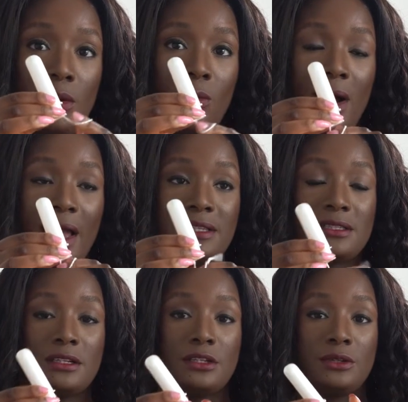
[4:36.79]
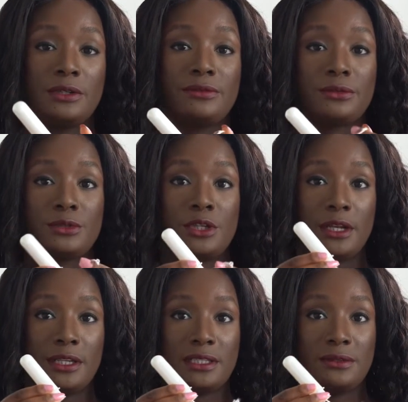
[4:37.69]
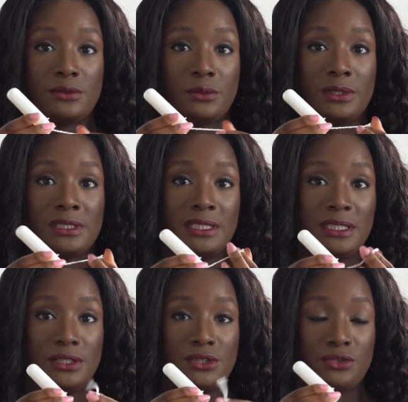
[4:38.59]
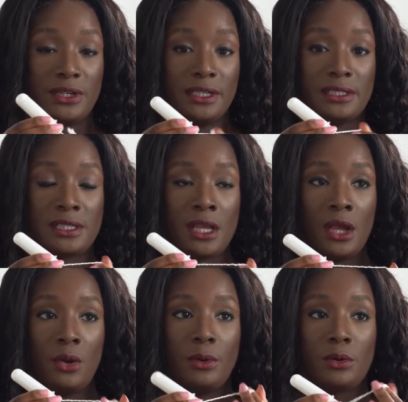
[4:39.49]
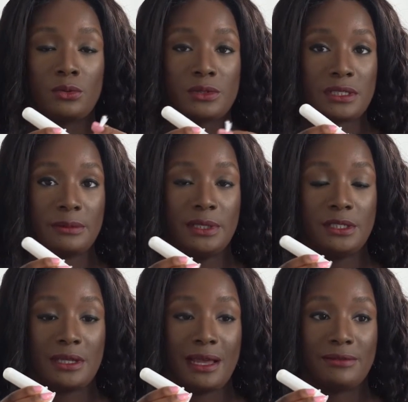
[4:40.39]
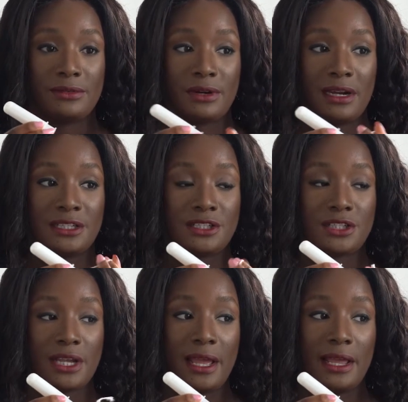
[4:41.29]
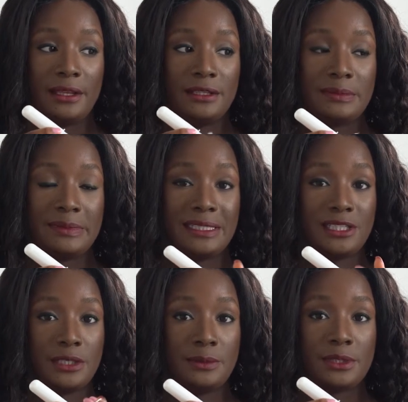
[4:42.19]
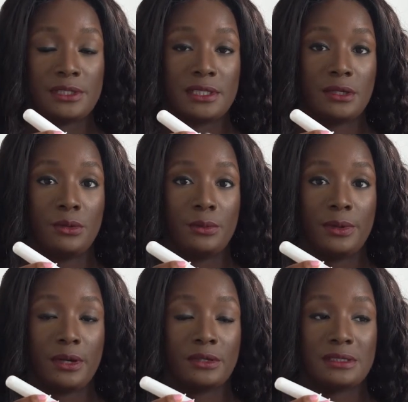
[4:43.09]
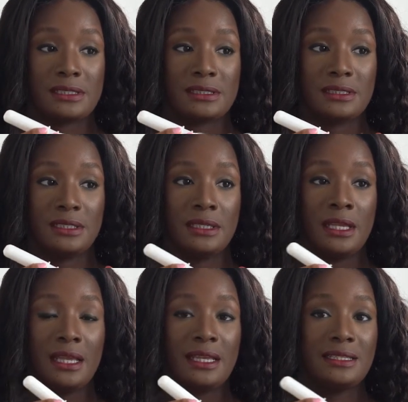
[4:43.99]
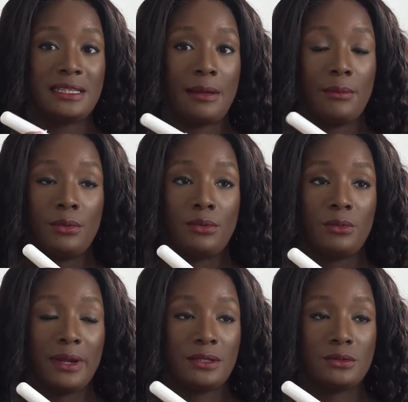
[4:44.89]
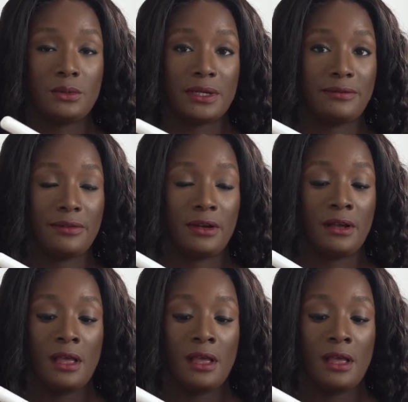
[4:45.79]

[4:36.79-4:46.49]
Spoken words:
Why I started looking for alternatives was these strings were causing me to have a rash and to be itchy because they were constantly damp or wet or whatever.